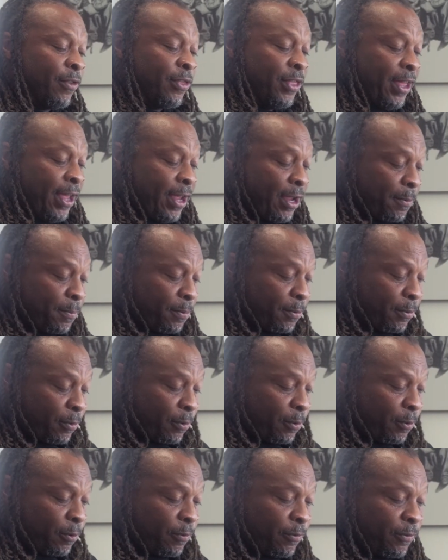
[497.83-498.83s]
they
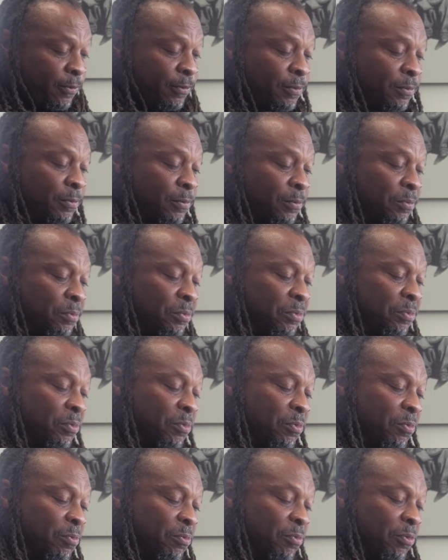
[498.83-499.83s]
approve,
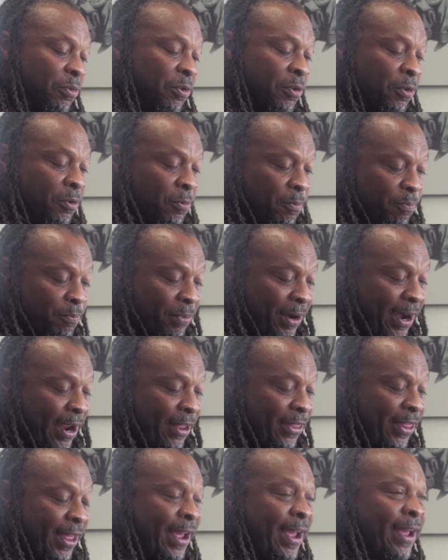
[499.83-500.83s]
we'll
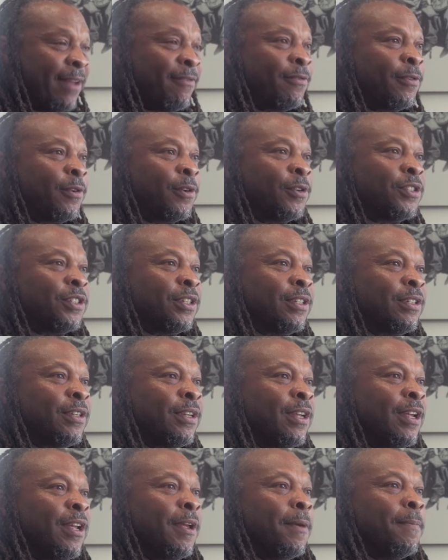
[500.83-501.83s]
buy that version
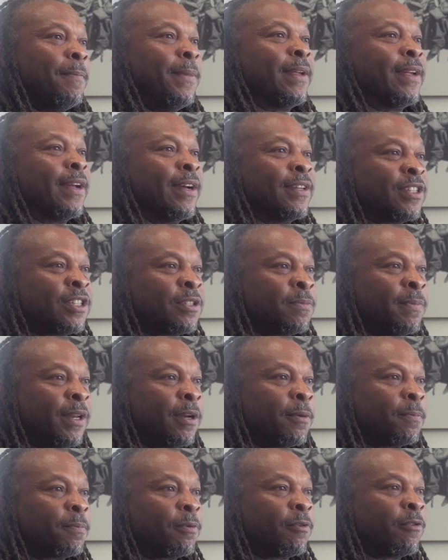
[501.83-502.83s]
because it's
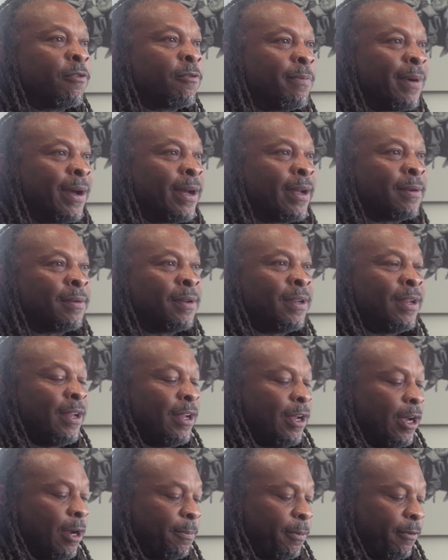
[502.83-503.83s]
been approved by
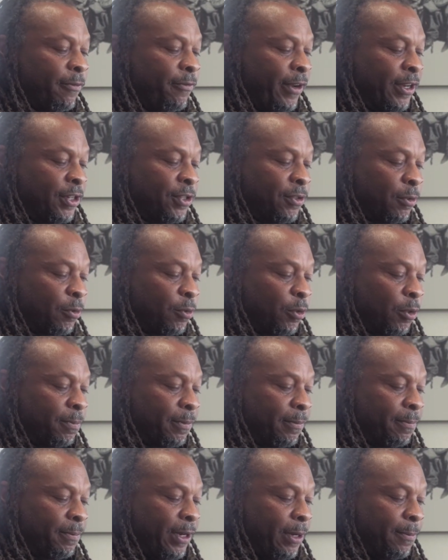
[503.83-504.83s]
a professional
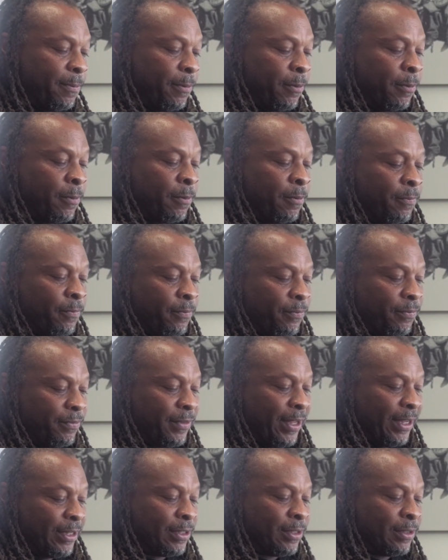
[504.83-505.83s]
group of people
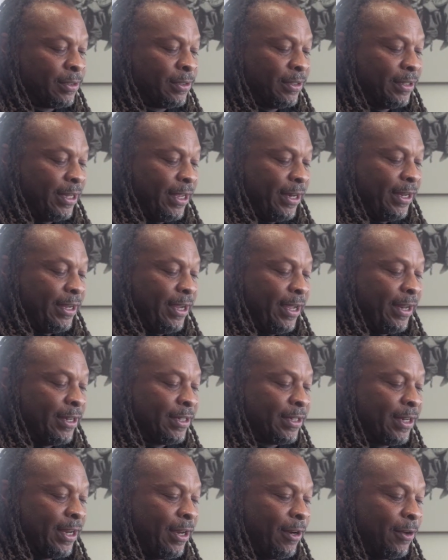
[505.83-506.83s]
that's
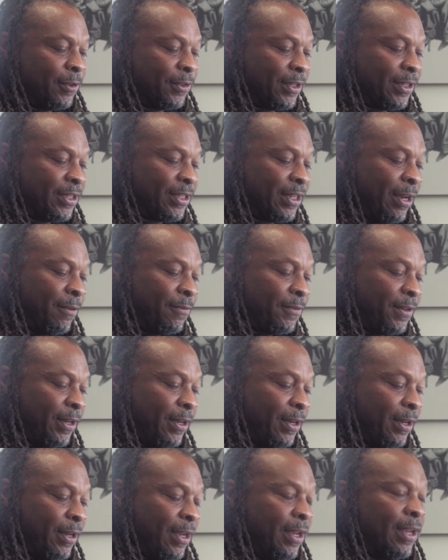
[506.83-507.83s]
dedicated to health and
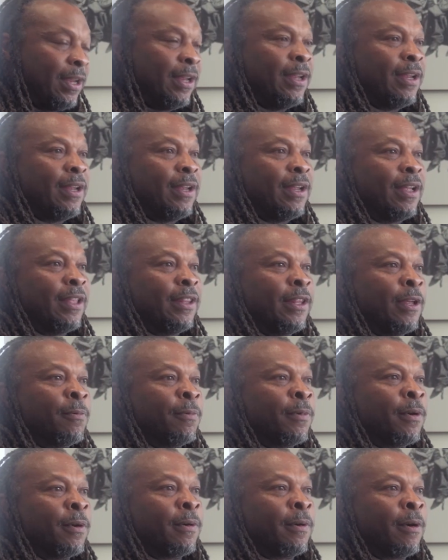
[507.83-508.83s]
safety, and
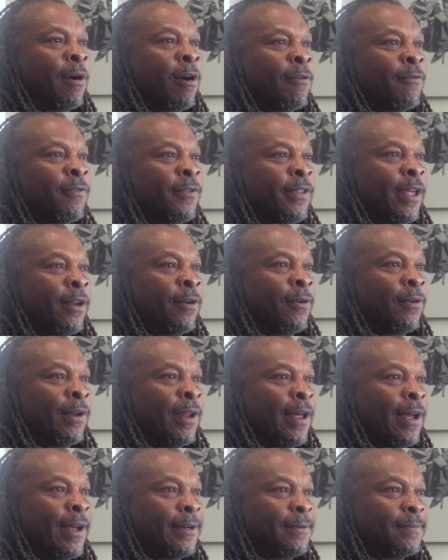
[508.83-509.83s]
then we'll offer that
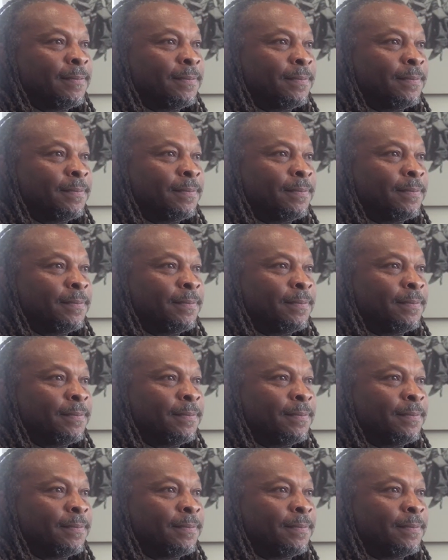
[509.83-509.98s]
online.